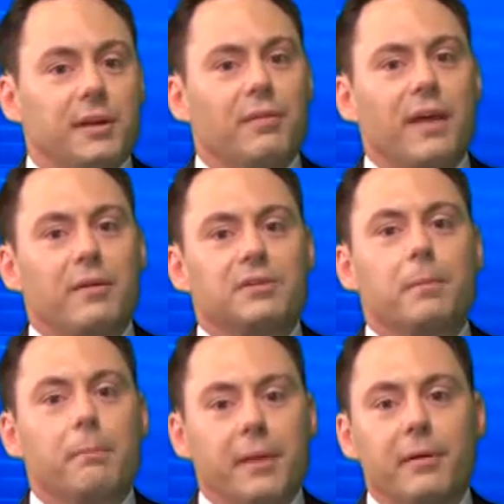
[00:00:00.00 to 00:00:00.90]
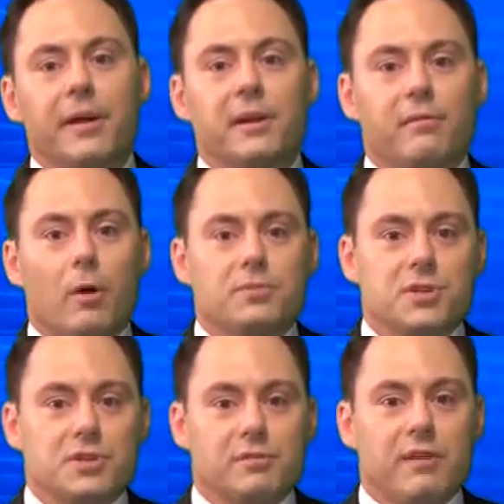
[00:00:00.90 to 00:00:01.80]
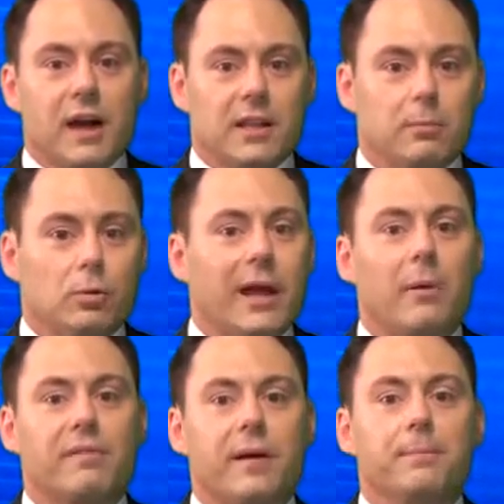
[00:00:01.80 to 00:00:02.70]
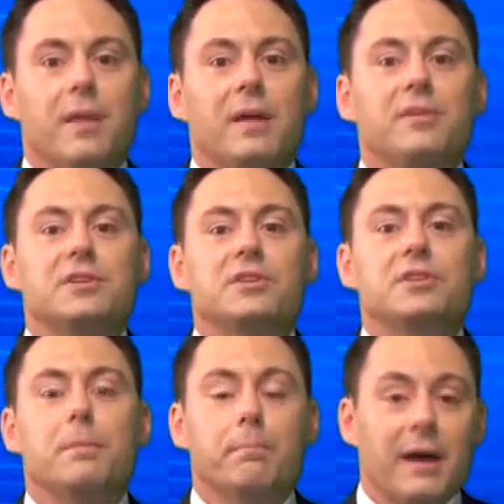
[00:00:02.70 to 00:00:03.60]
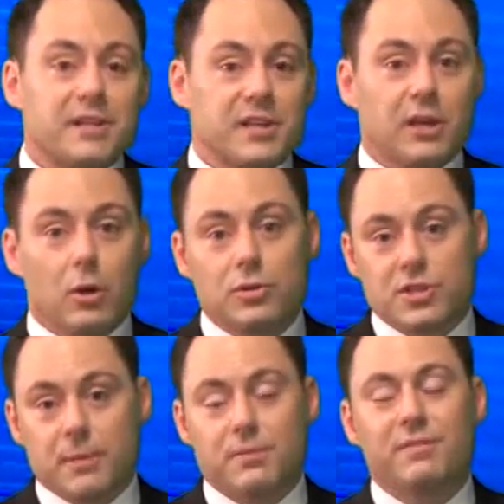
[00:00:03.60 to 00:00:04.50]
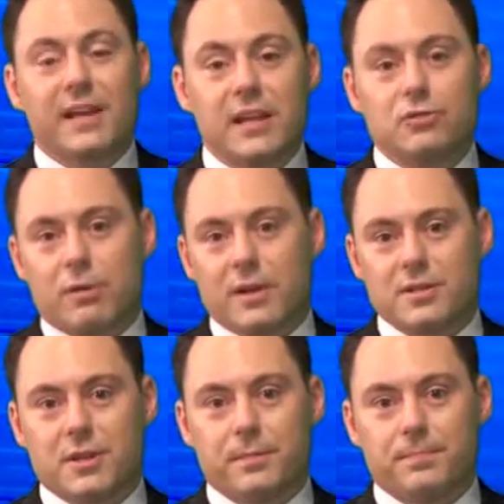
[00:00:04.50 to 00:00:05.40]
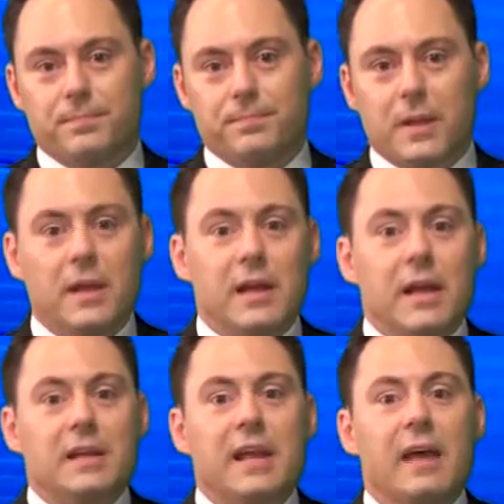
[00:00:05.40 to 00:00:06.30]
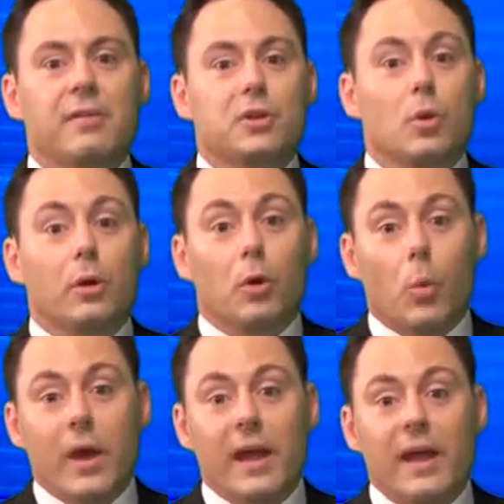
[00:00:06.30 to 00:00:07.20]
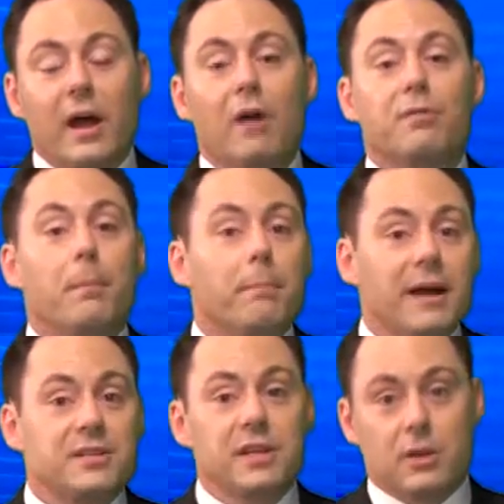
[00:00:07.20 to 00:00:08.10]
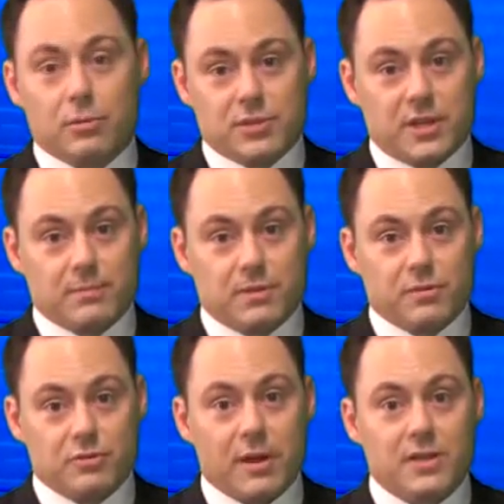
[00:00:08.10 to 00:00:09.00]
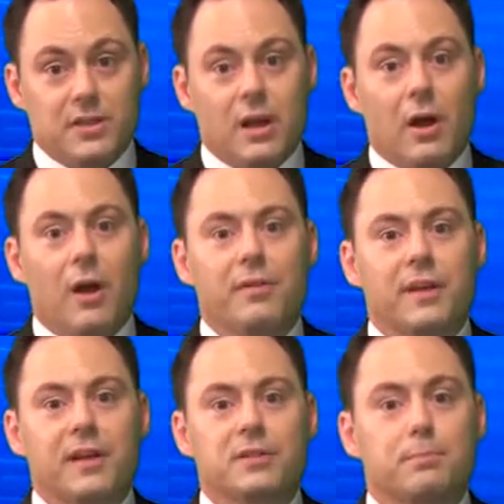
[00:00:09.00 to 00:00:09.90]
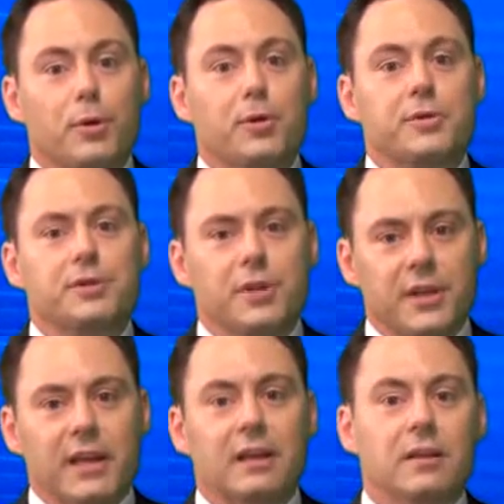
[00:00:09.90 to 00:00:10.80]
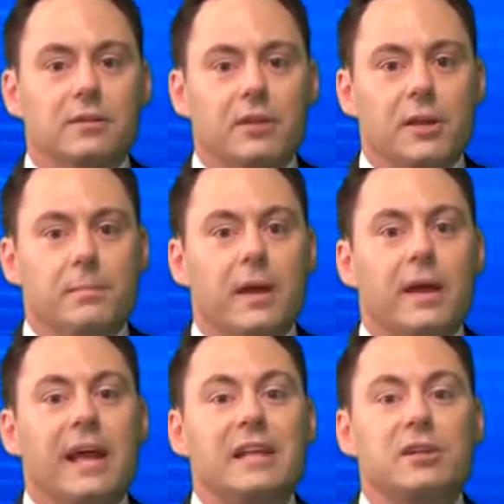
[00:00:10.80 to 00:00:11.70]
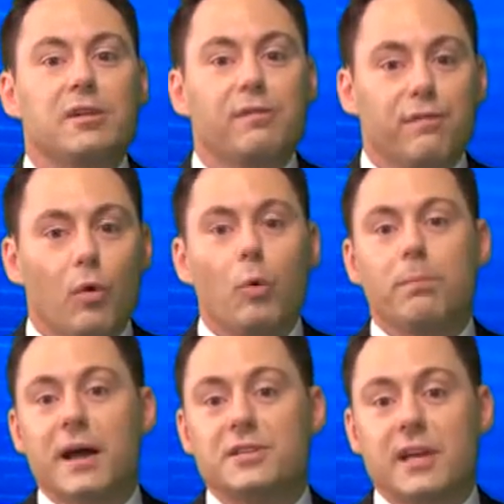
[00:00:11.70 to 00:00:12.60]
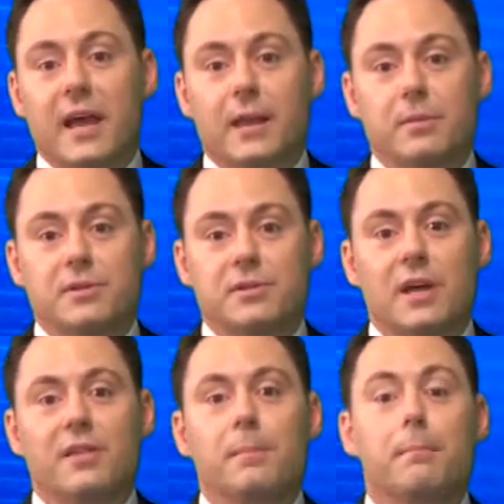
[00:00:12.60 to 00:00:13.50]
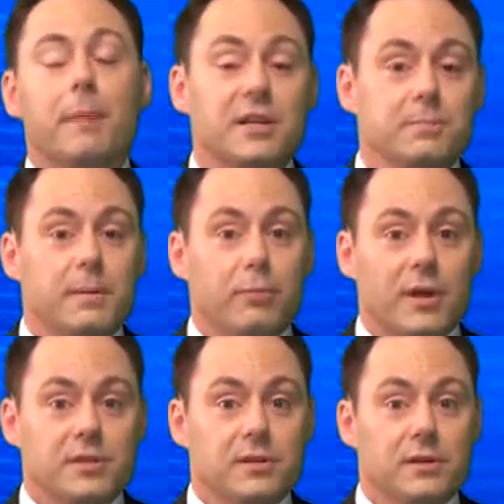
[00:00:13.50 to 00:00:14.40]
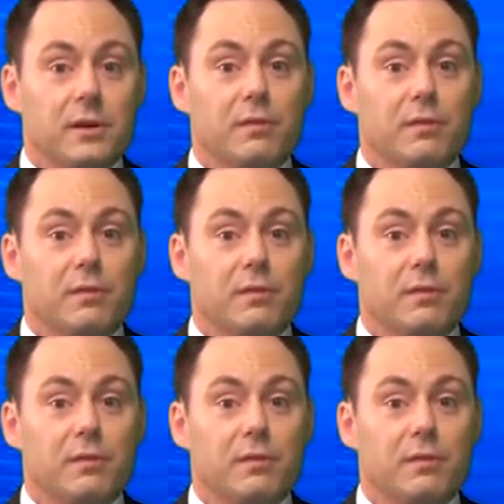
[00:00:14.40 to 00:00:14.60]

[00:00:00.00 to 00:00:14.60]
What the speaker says: and there is a myriad of options available. However, this is the basic concept of any trust. Now that you are aware of the basic concepts of a trust, I think it's prudent to dig a little deeper into the four basic elements that must be present